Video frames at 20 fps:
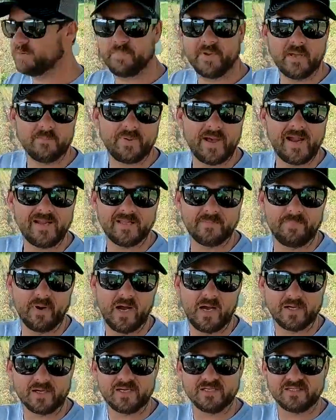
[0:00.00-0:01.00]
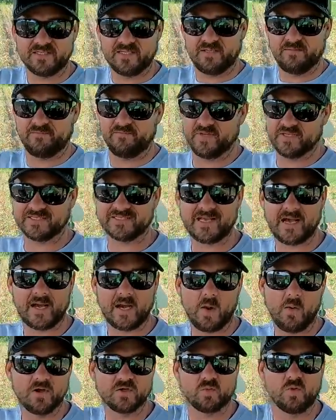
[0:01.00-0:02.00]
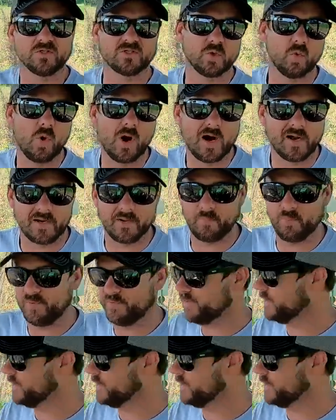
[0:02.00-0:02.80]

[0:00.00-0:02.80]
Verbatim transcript: can be a pain in the butt, because then this side always wants to wad up